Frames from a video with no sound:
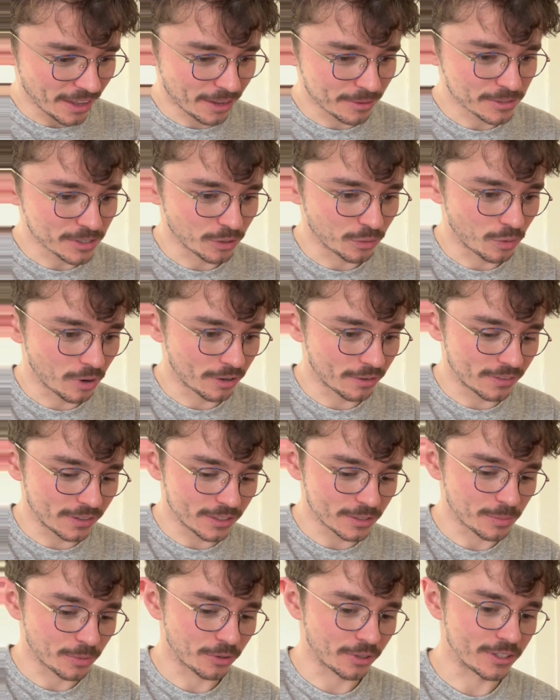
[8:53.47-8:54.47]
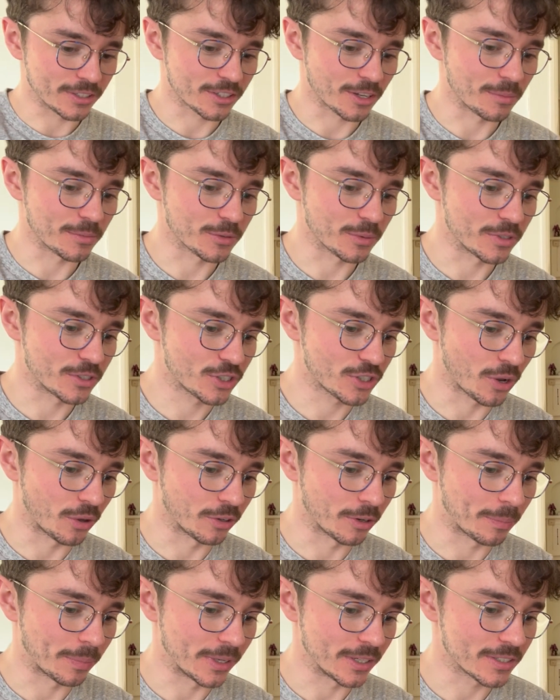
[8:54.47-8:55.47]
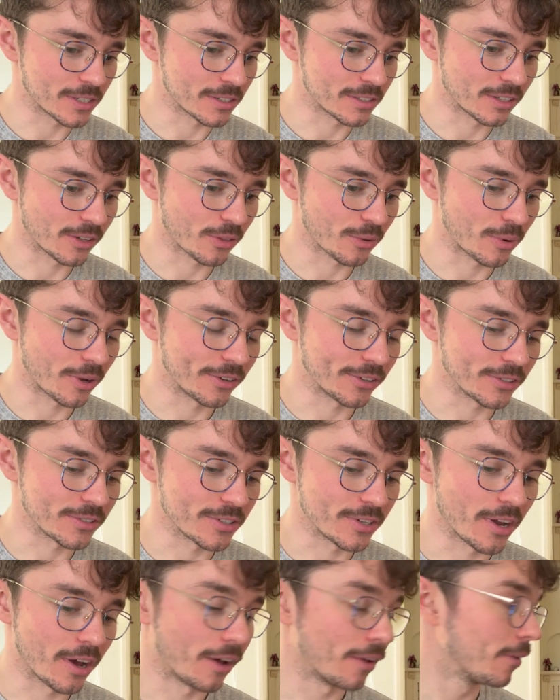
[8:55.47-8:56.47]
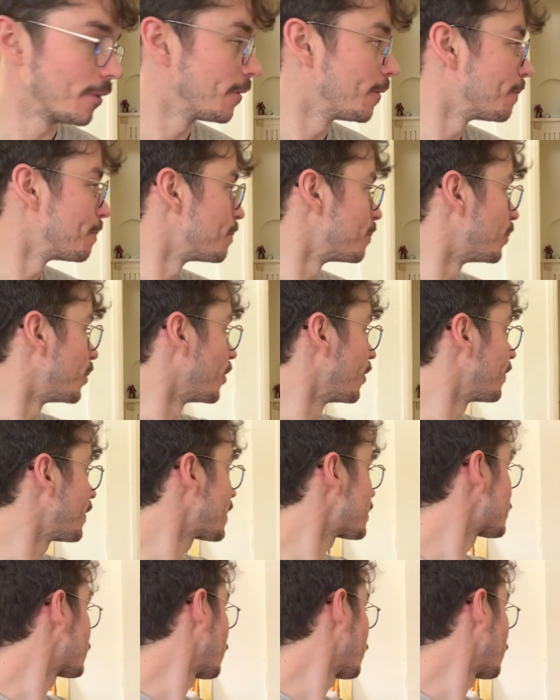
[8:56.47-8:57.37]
So one of these Marines comes with shoulder pieces, the other one does not. But that's